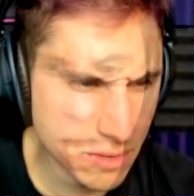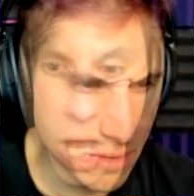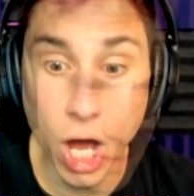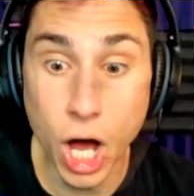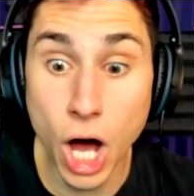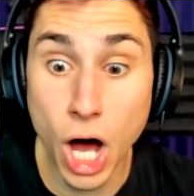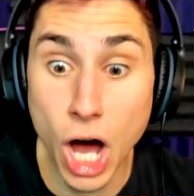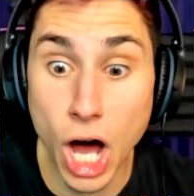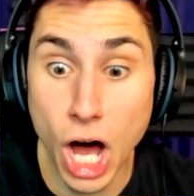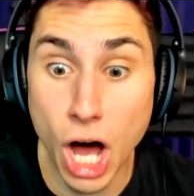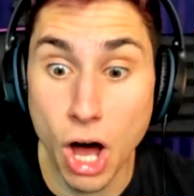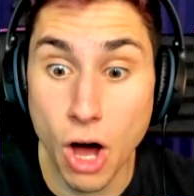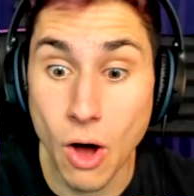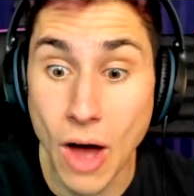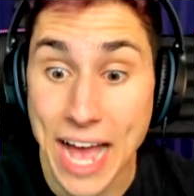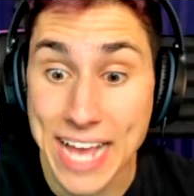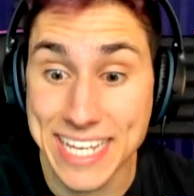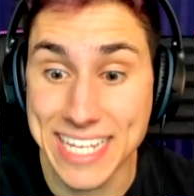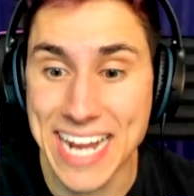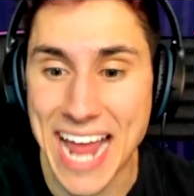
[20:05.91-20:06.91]
Oh,
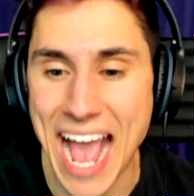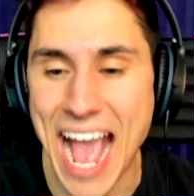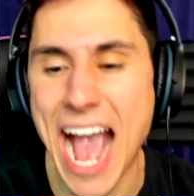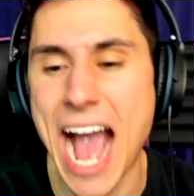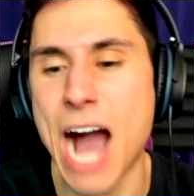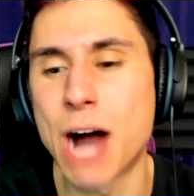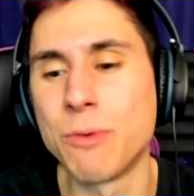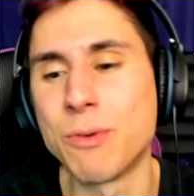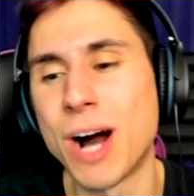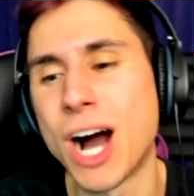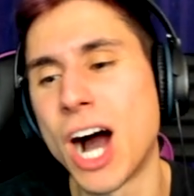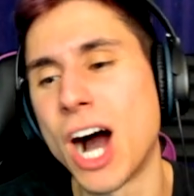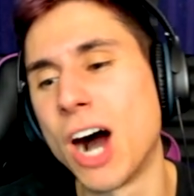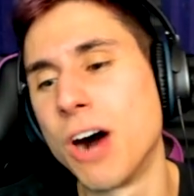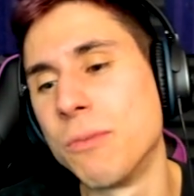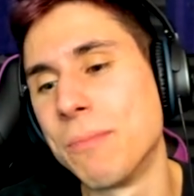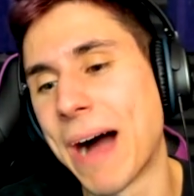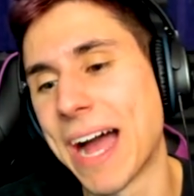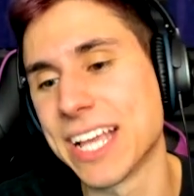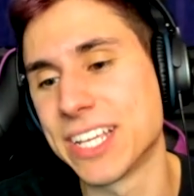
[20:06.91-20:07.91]
I can... Ow!
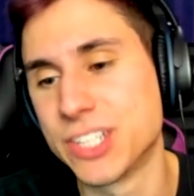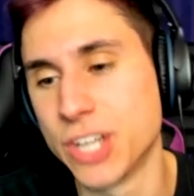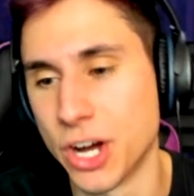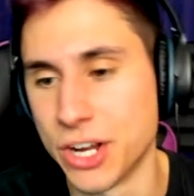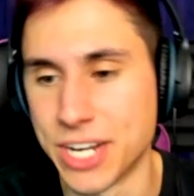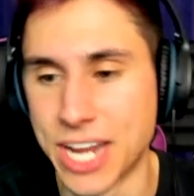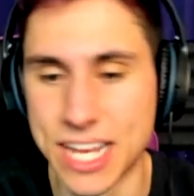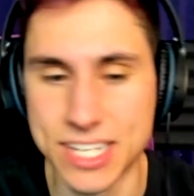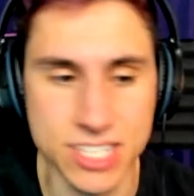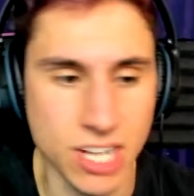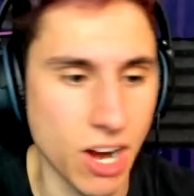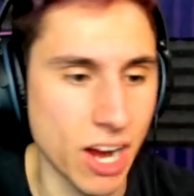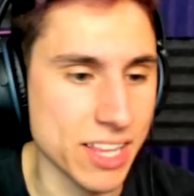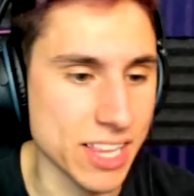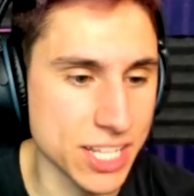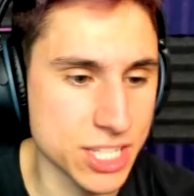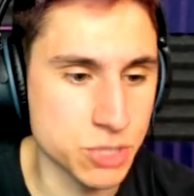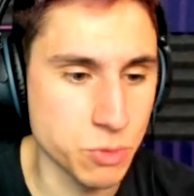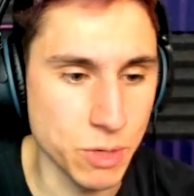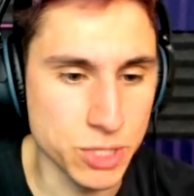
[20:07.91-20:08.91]
Oh, my goodness. All right,
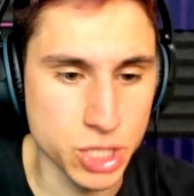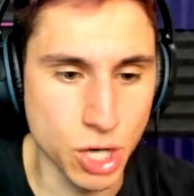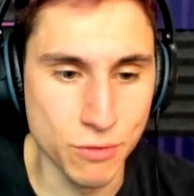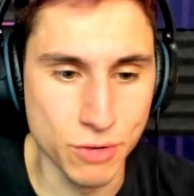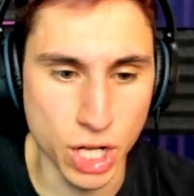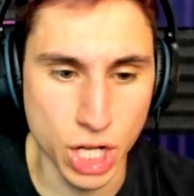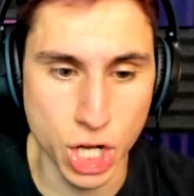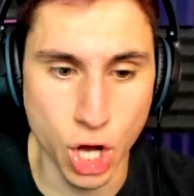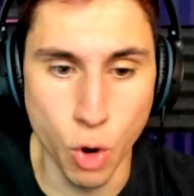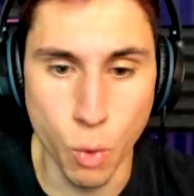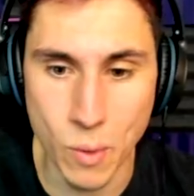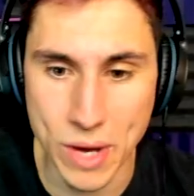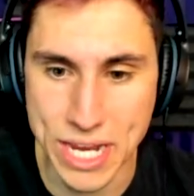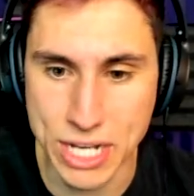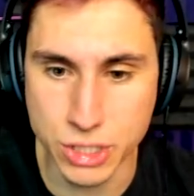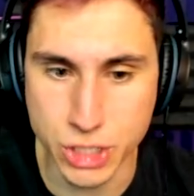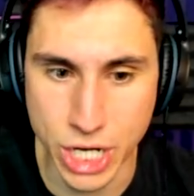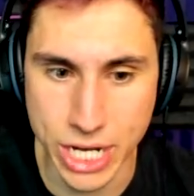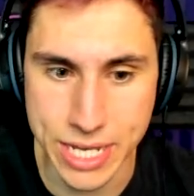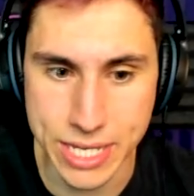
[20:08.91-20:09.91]
let's switch over to
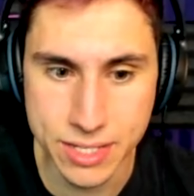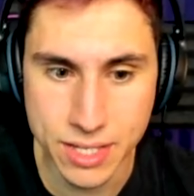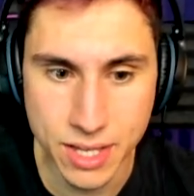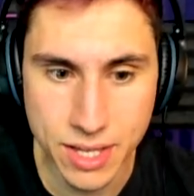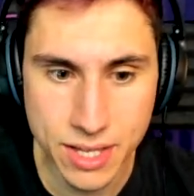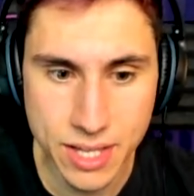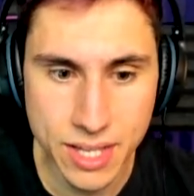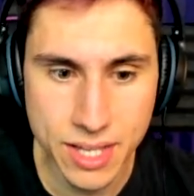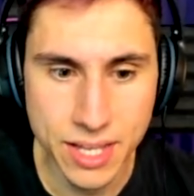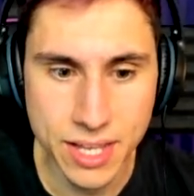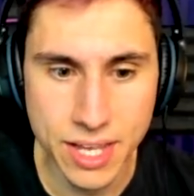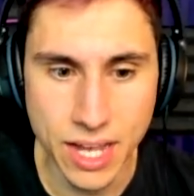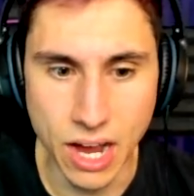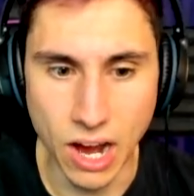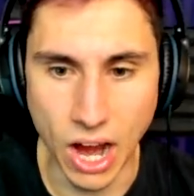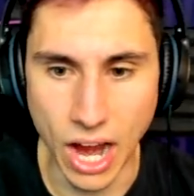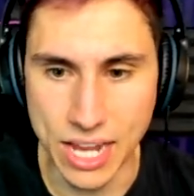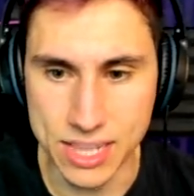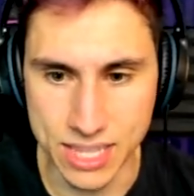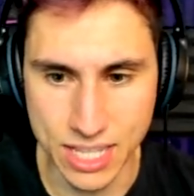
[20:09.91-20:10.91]
Gooigi.
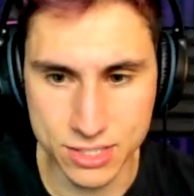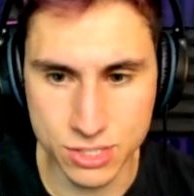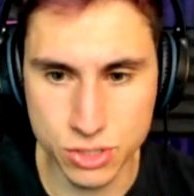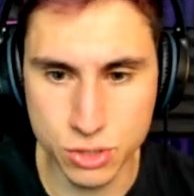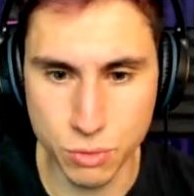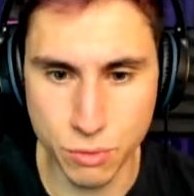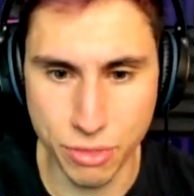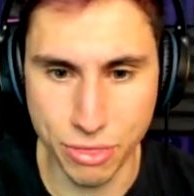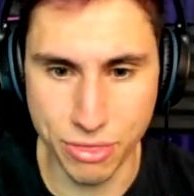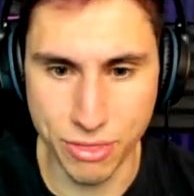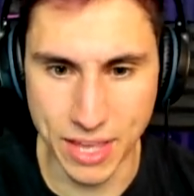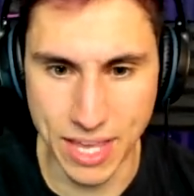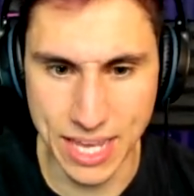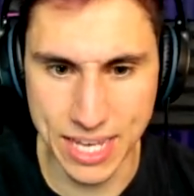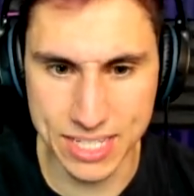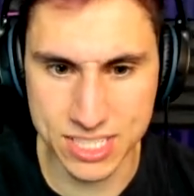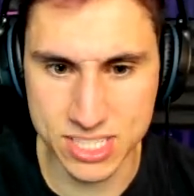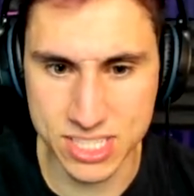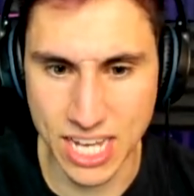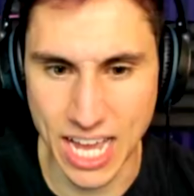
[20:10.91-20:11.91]
All right, let's do
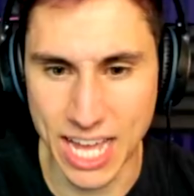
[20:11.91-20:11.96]
this.